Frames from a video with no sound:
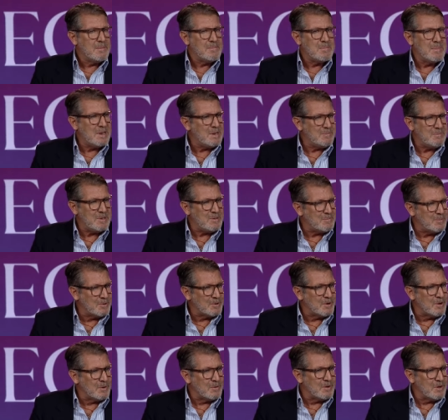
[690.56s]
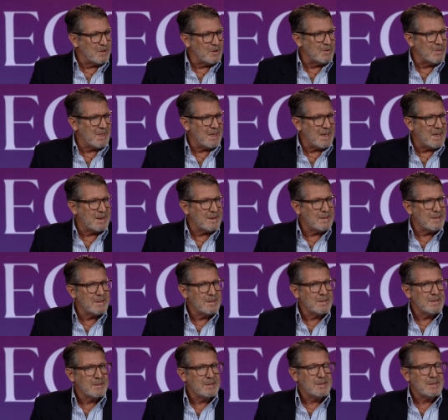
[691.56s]
Many people don't know that.
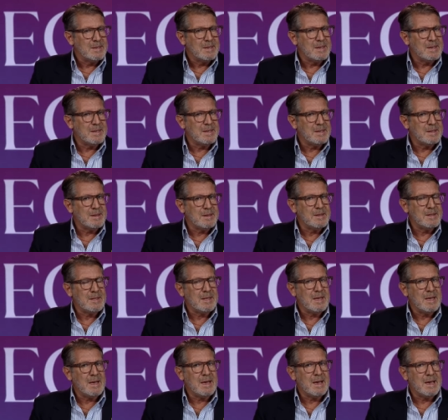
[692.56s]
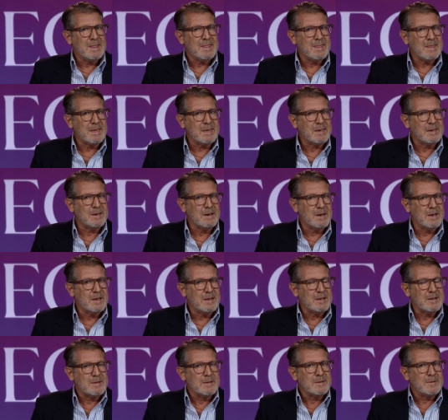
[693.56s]
And I think,
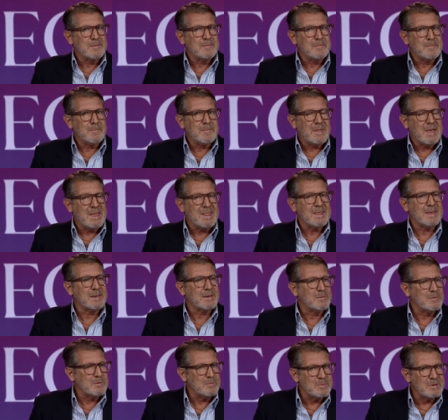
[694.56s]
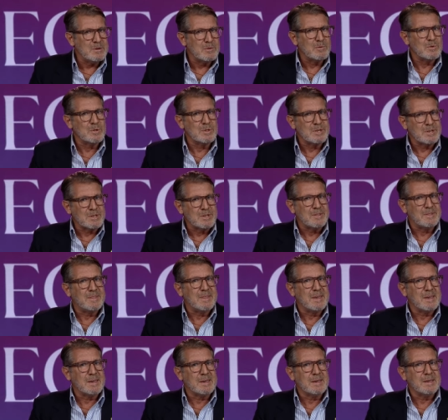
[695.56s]
uh, I think it would be a really good
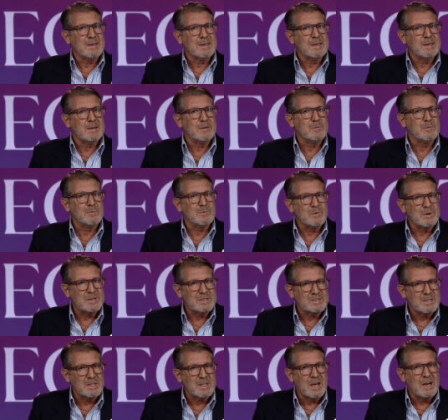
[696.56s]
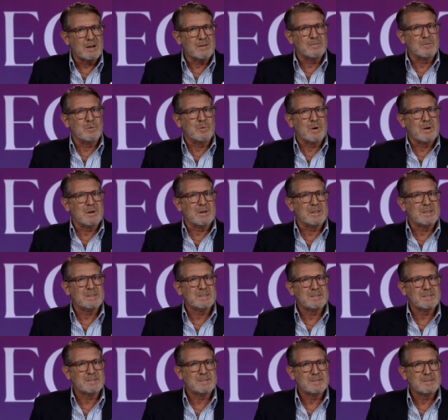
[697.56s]
thing and it will raise a lot of
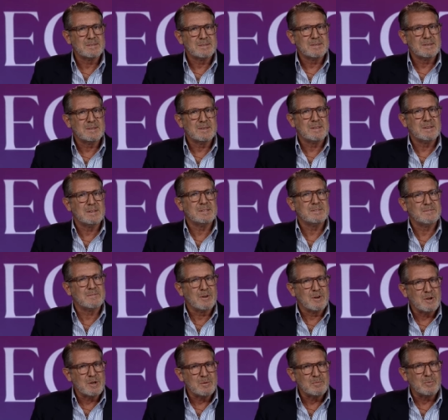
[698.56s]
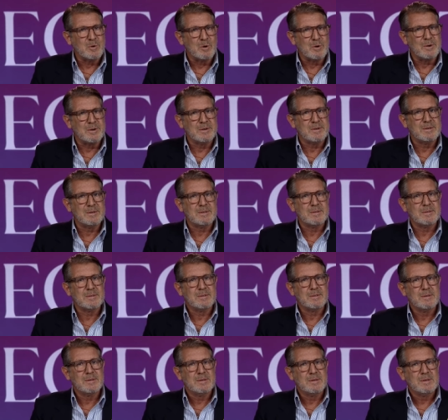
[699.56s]
awareness and it's very important.
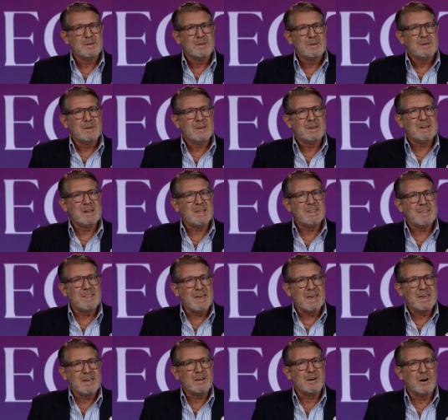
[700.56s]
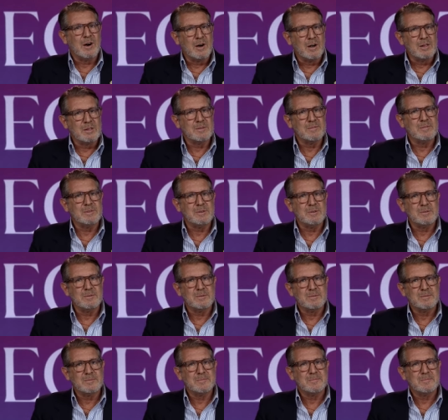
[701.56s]
And I thank all of you